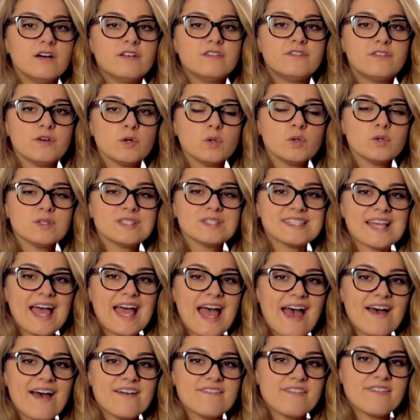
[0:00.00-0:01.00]
vous
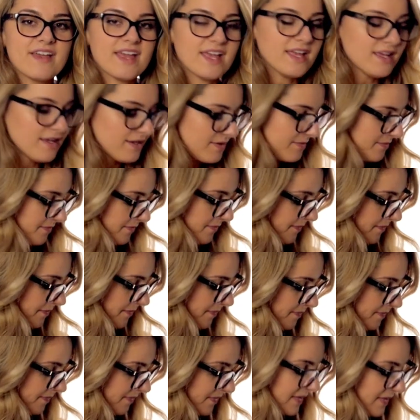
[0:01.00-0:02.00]
avez,
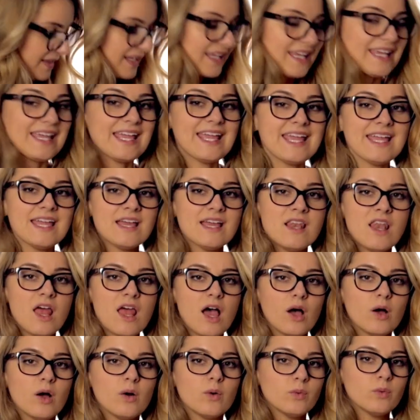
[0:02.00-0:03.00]

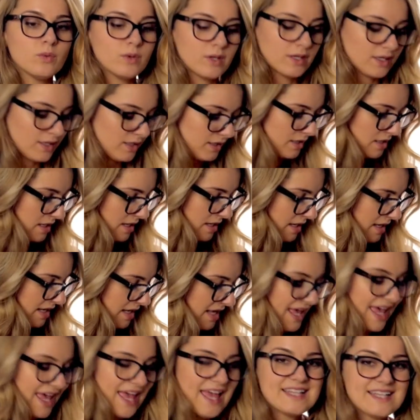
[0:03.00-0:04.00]
ils ont,
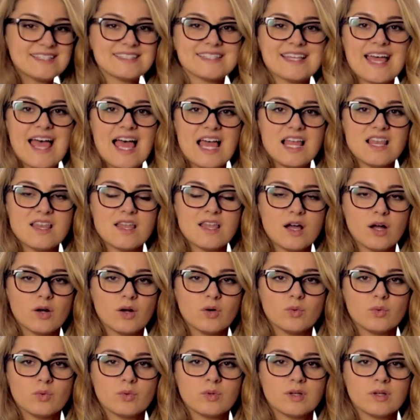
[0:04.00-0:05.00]
and elles
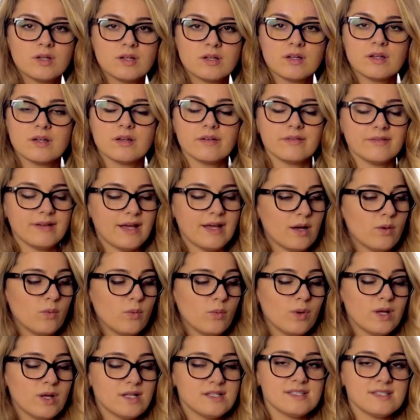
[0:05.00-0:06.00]
ont.
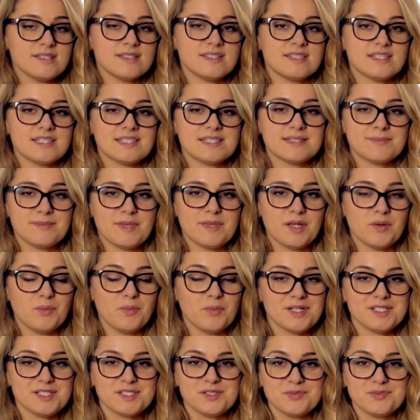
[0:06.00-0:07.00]
Now, what does this
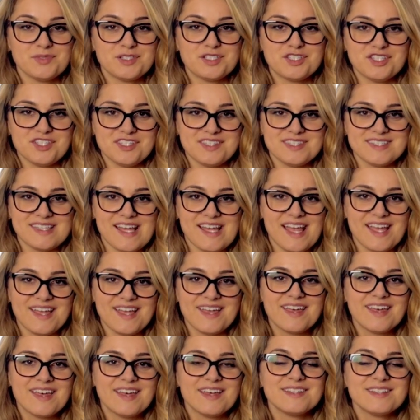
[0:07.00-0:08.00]
mean? What did we just
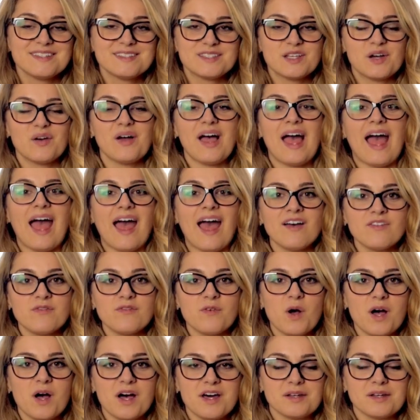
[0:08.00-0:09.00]
say? So
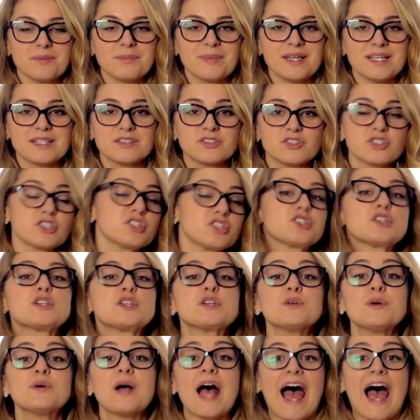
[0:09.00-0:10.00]
avoir means
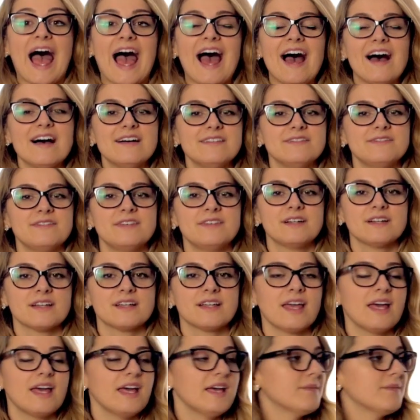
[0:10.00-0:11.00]
to have,
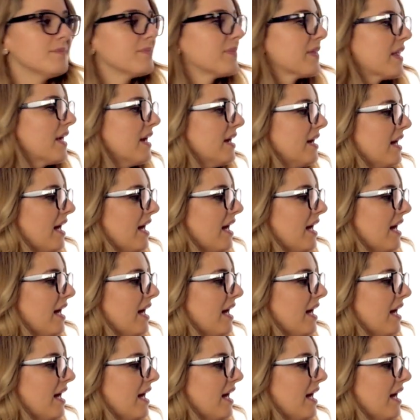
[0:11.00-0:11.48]
okay?